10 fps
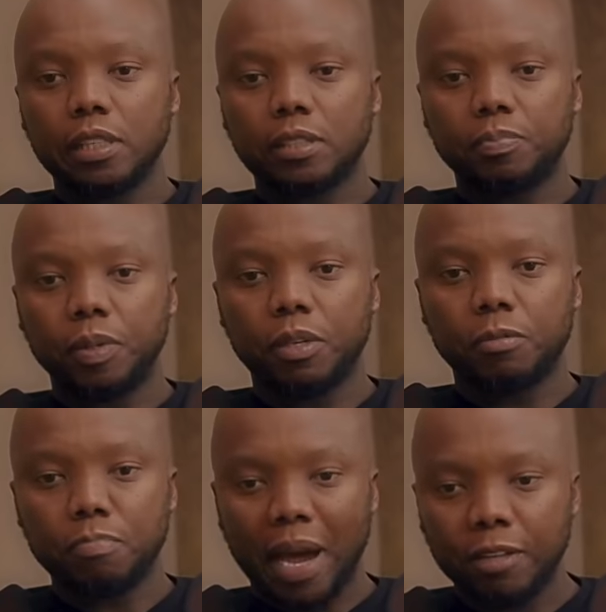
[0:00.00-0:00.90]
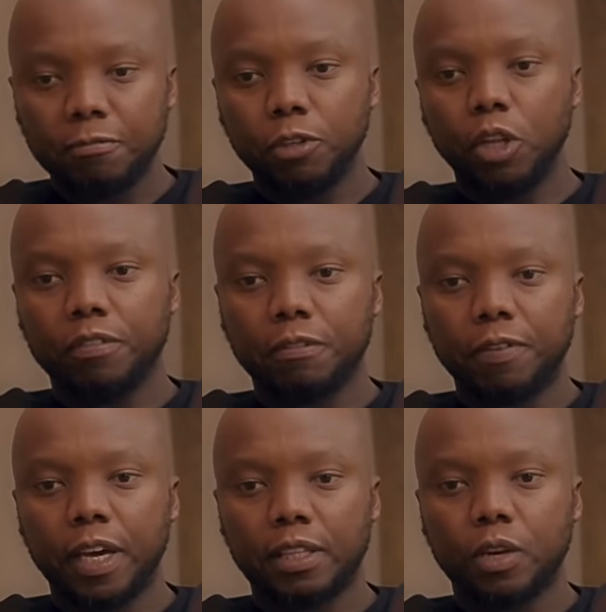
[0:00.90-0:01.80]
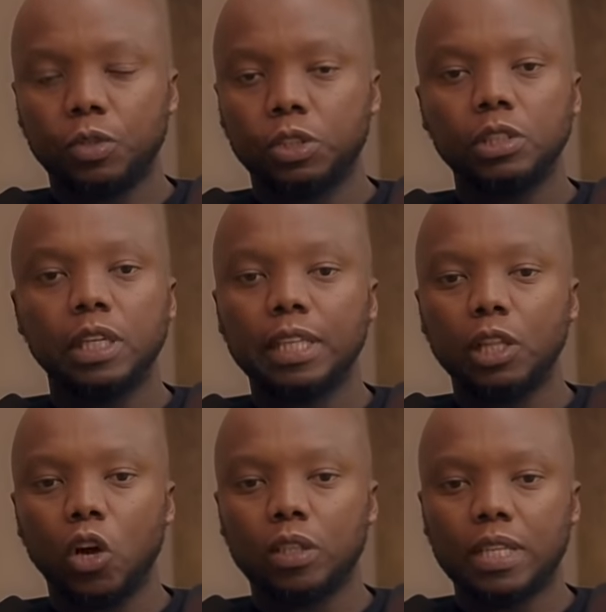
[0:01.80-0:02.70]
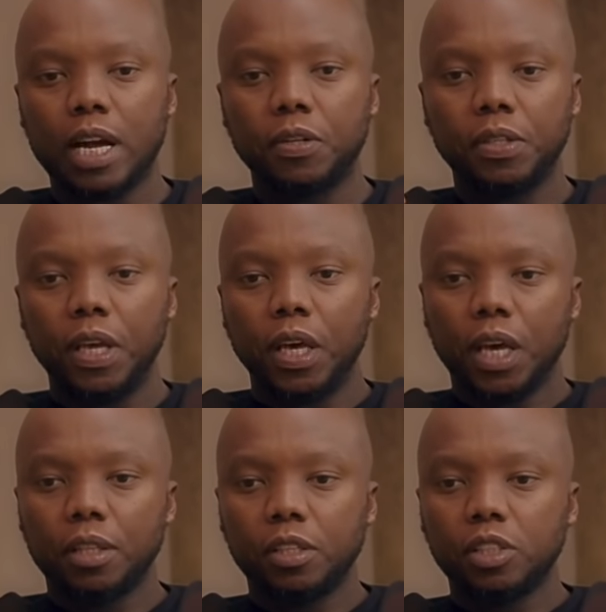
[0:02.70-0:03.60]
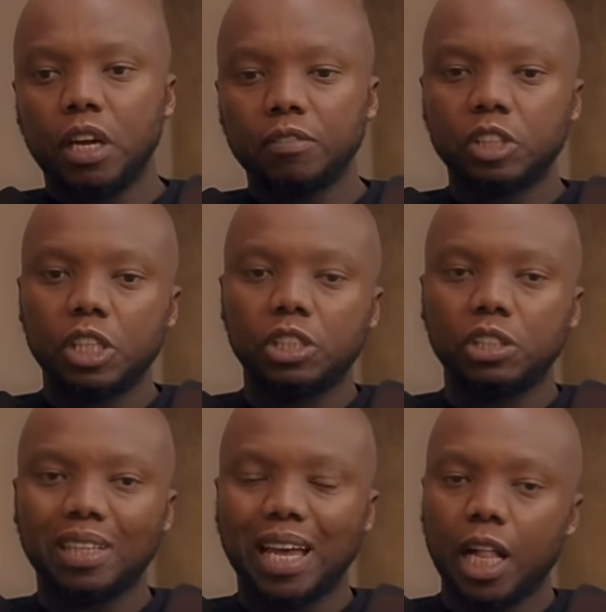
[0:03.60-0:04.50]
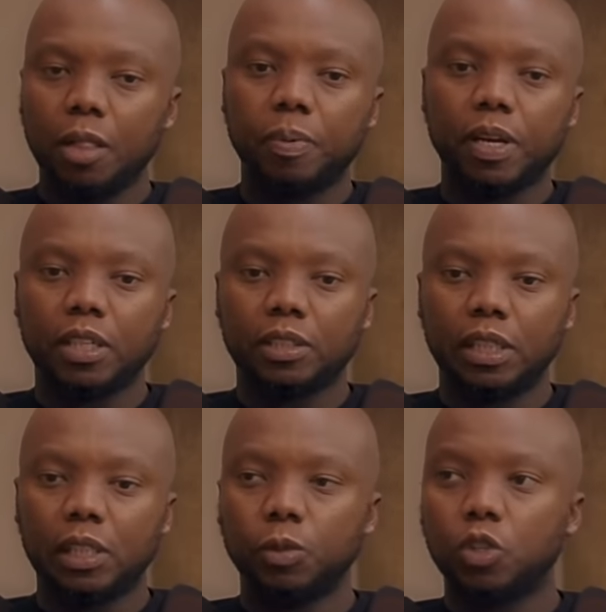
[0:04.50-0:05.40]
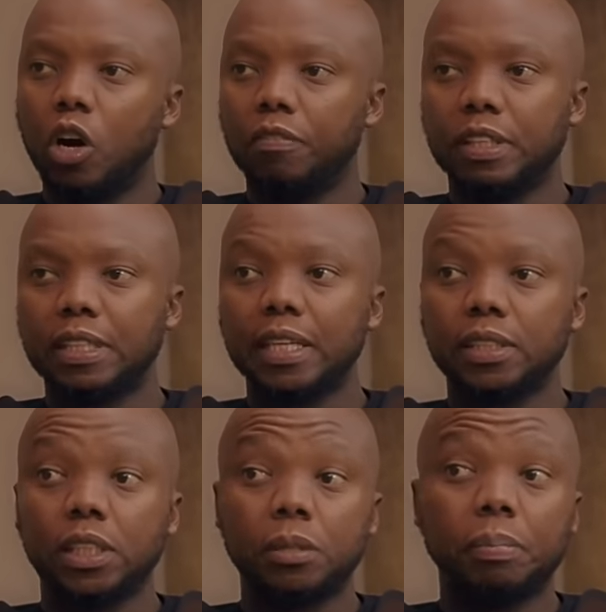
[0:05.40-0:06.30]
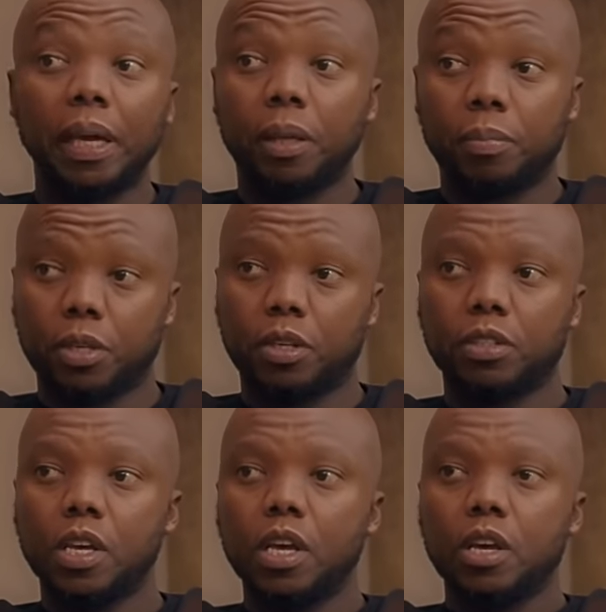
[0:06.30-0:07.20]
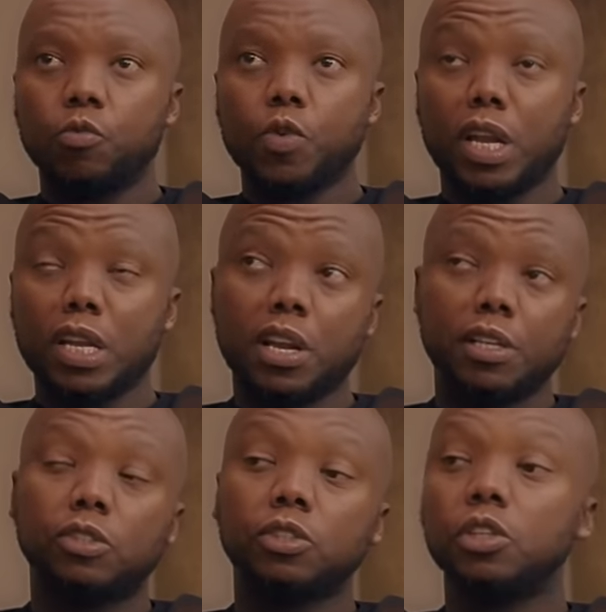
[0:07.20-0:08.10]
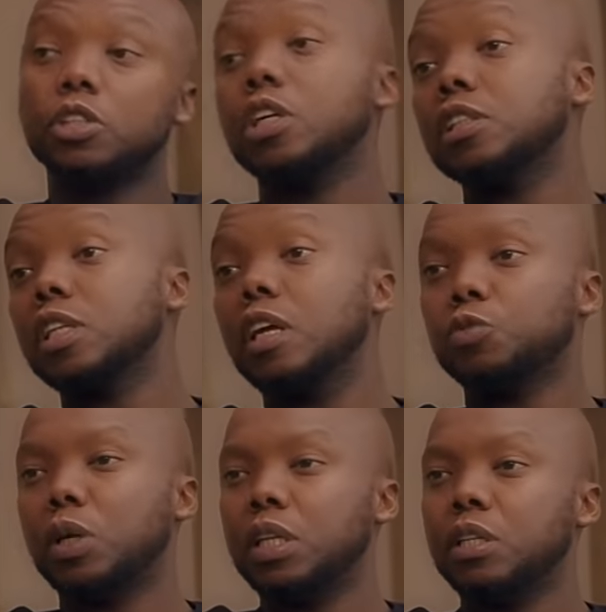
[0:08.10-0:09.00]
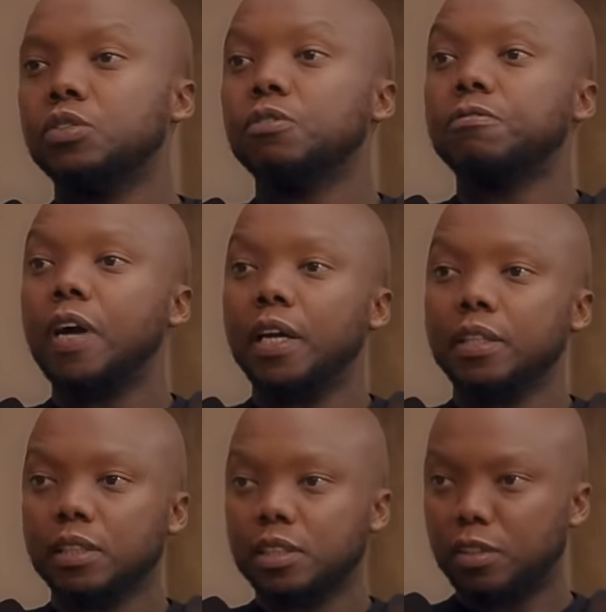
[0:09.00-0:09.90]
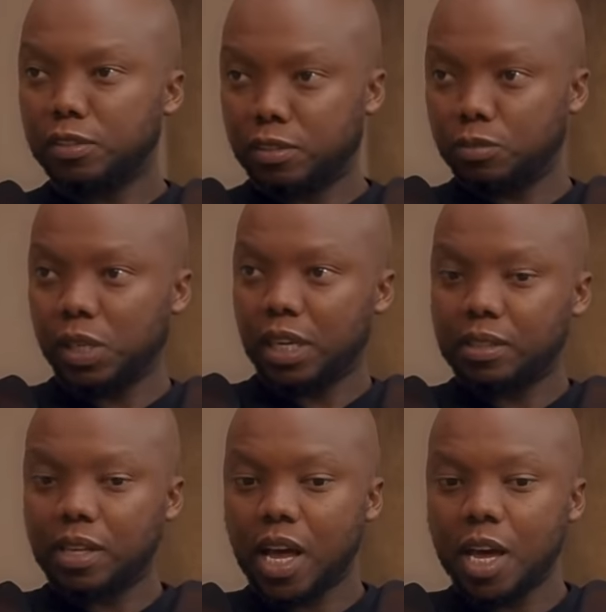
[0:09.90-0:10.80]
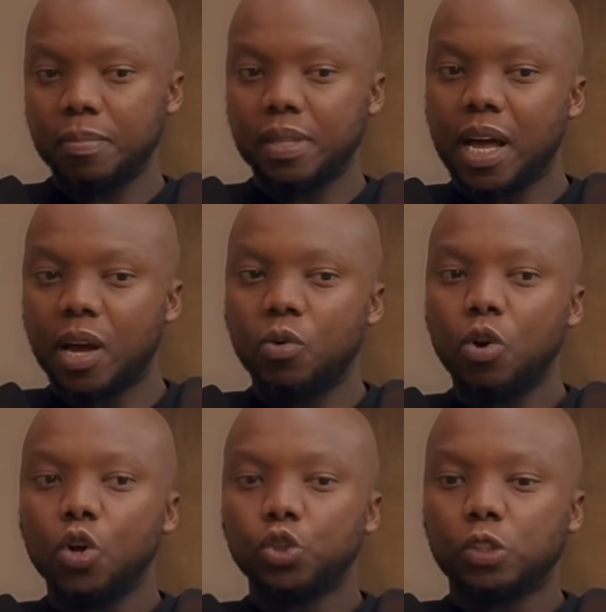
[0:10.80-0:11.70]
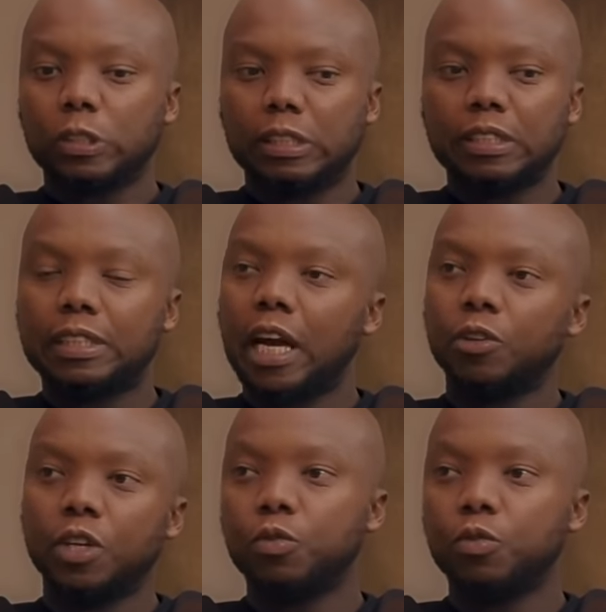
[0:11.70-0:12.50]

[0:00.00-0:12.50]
let's be mindful of the fact that we're still under lockdown, and these conversations are helping us dealing with COVID-19 better because we are learning to search ourselves. We are learning to find ourselves. We got time now to sit down